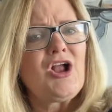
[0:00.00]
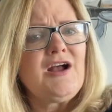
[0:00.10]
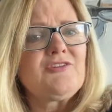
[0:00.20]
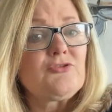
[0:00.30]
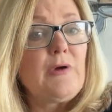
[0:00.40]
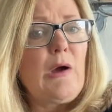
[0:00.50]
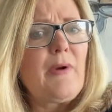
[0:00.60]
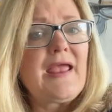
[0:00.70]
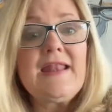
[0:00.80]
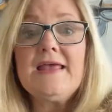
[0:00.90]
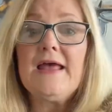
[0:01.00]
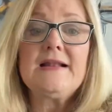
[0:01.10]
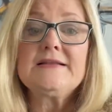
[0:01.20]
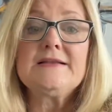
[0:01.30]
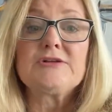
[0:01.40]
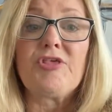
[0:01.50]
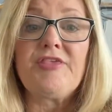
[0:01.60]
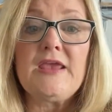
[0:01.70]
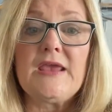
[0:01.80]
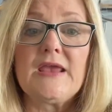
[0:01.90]
gut to outweigh any analytical
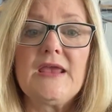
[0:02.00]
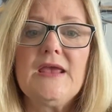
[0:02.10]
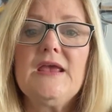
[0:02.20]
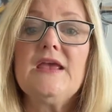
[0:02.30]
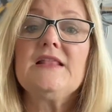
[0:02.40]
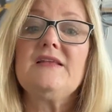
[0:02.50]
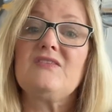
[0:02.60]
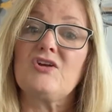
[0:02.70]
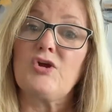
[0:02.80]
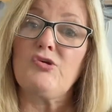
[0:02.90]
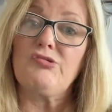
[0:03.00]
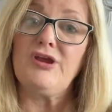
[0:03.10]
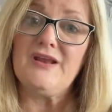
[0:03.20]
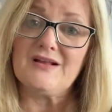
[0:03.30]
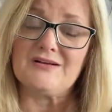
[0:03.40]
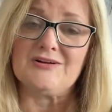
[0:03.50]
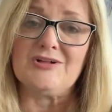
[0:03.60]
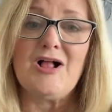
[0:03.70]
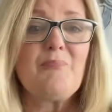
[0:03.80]
thinking, it leads to critical,